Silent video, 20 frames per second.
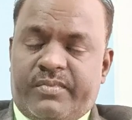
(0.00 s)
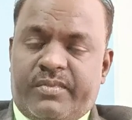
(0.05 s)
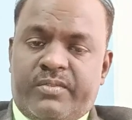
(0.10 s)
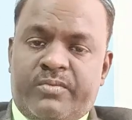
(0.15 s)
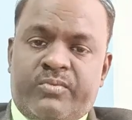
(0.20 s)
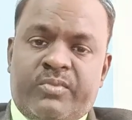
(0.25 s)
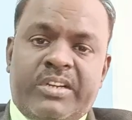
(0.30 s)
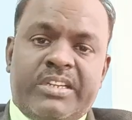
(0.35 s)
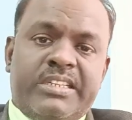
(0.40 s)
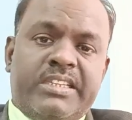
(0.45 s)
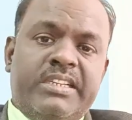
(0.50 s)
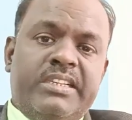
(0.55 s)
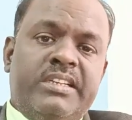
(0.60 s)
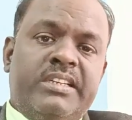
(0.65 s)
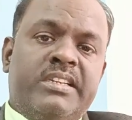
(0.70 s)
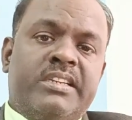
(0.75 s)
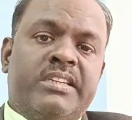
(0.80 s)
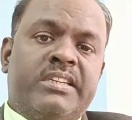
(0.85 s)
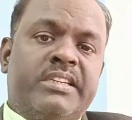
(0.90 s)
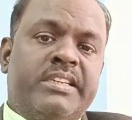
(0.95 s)
working
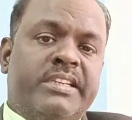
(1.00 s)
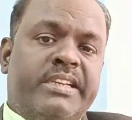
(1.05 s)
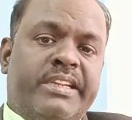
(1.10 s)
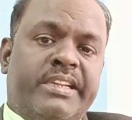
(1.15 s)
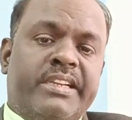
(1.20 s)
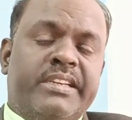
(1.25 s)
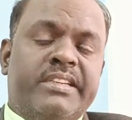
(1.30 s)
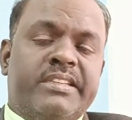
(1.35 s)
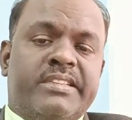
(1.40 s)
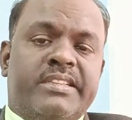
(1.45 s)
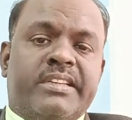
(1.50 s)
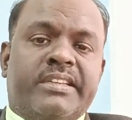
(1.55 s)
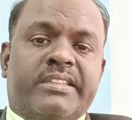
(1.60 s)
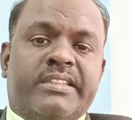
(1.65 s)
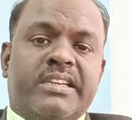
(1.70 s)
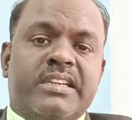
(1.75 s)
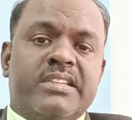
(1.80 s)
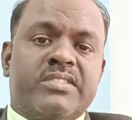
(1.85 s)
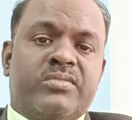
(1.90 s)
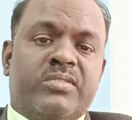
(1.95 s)
in any sectors,